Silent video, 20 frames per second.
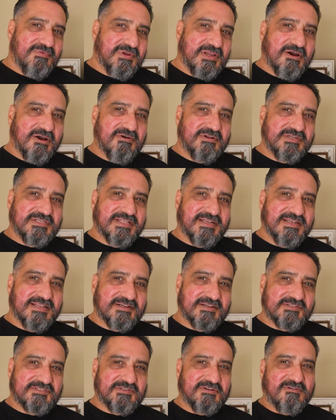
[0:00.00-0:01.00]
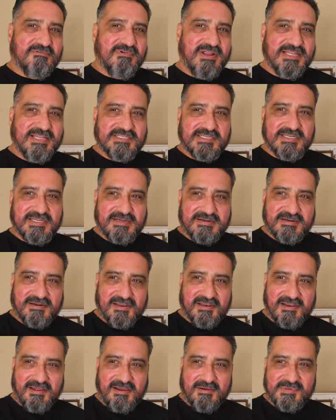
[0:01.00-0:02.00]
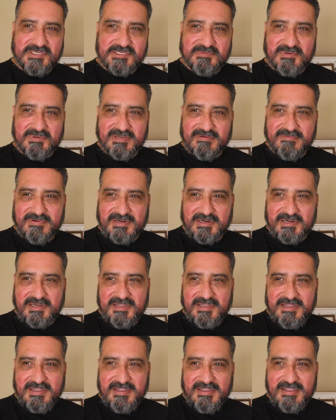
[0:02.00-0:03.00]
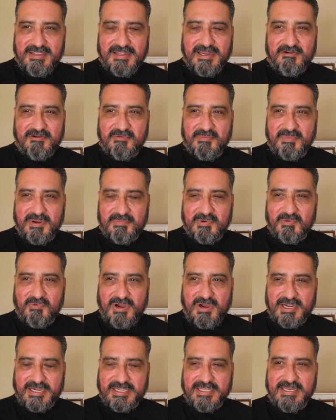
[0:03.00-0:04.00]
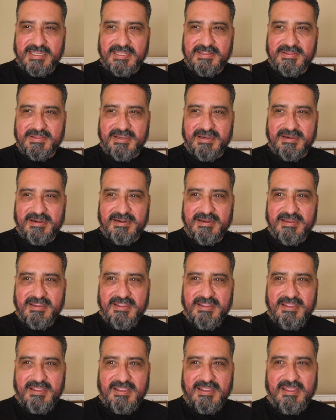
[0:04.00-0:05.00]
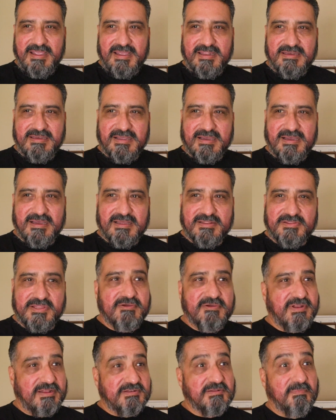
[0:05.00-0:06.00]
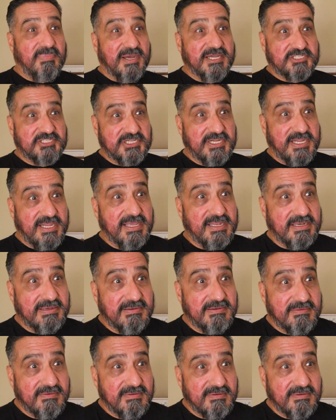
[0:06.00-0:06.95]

we go into the liquor store, Red's Liquor on Long Beach Boulevard. And I remember walking in there, and they would have to buzz you in.